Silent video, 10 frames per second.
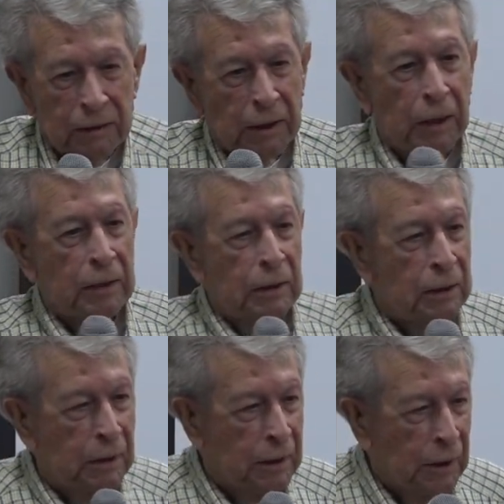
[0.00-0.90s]
that
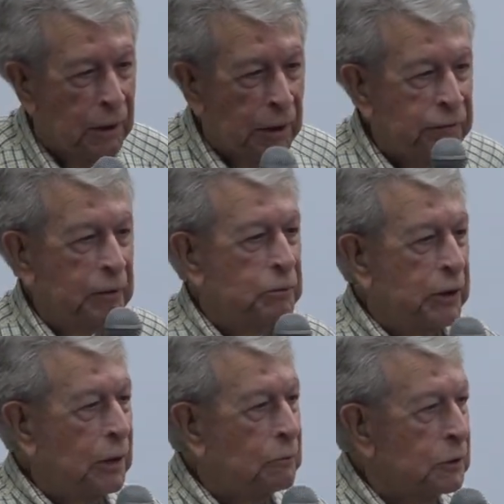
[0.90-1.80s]

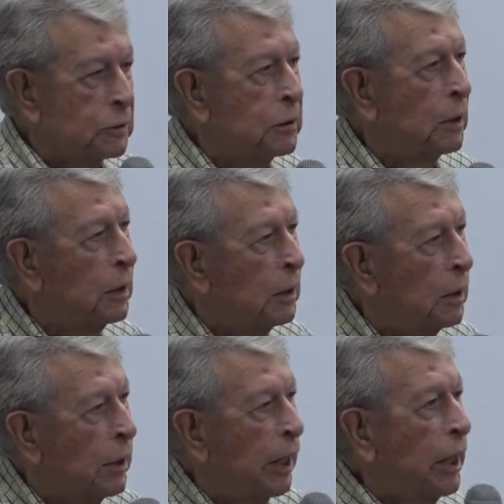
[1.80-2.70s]
RFP was
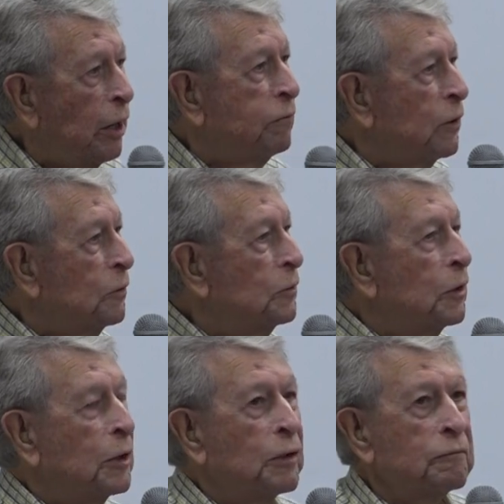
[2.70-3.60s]
half owner
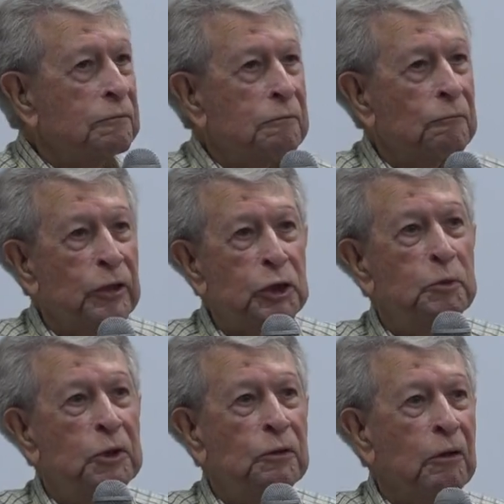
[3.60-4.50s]
of
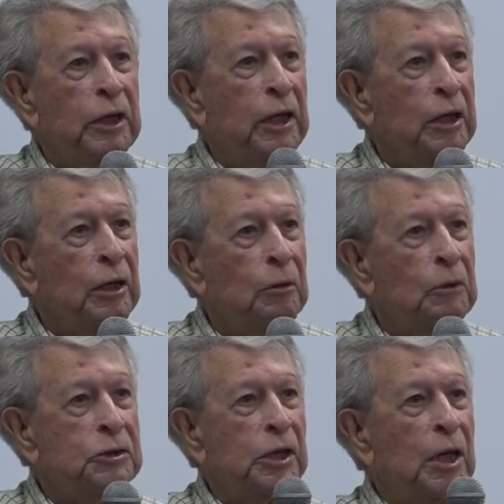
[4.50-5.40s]
Richmond Greyhound,
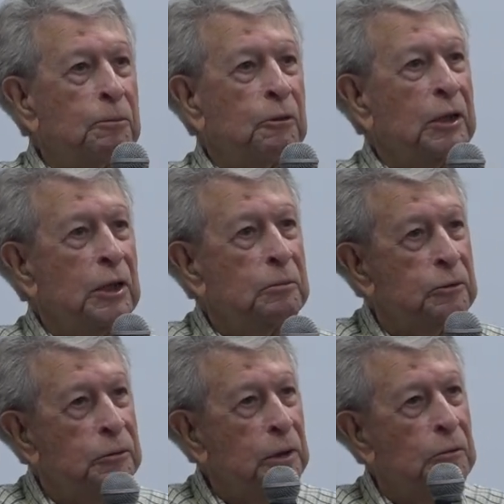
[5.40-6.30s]
which operated
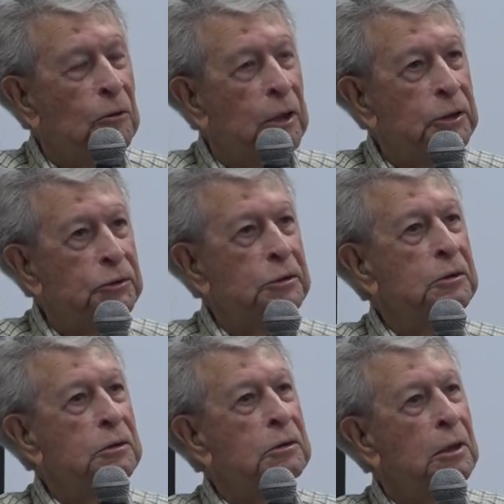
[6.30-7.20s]
between
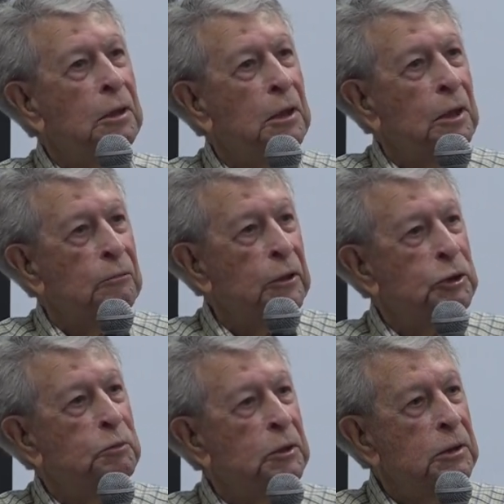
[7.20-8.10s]
Washington,
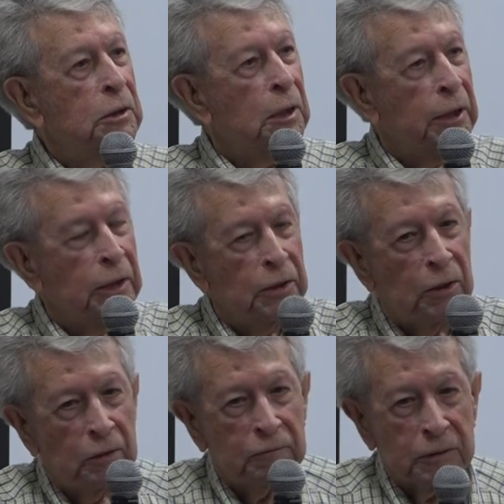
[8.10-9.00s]
Richmond, and
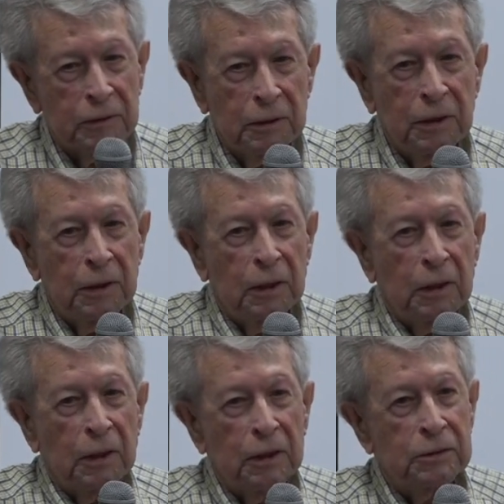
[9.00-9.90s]
Norfolk
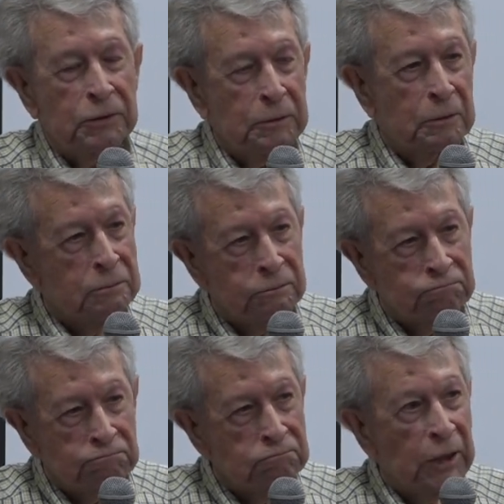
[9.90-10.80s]
until
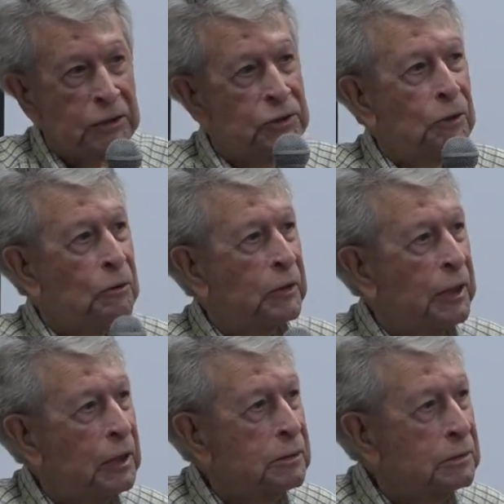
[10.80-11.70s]
they sold
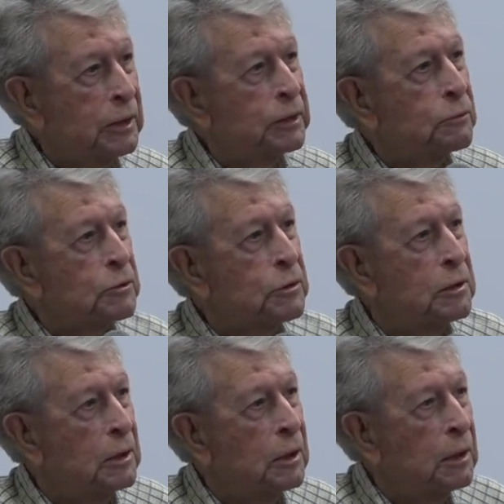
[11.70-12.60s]
that interest
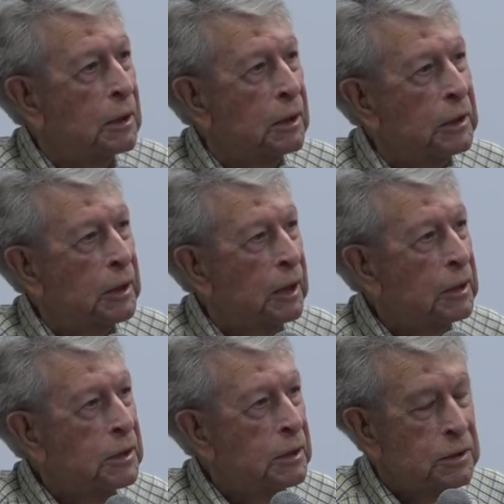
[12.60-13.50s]
in the
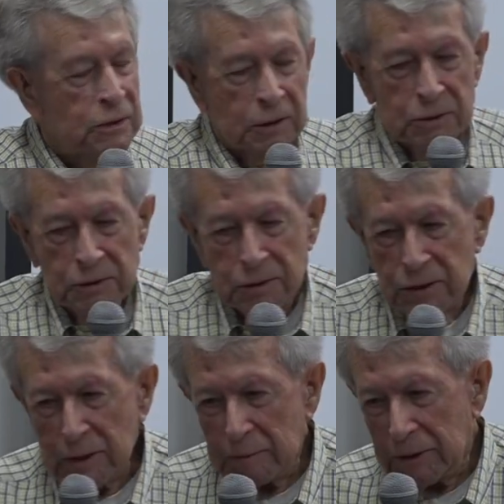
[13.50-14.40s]

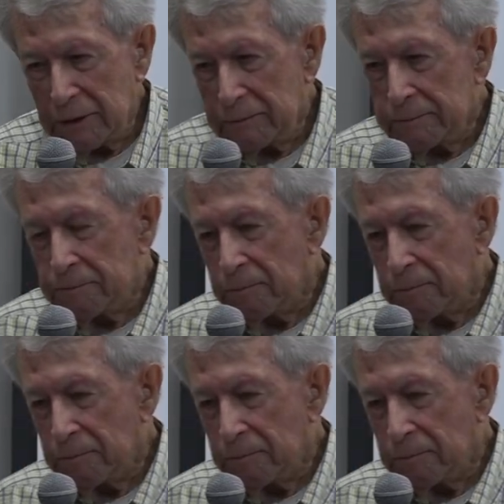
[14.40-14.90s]
1960s, I believe.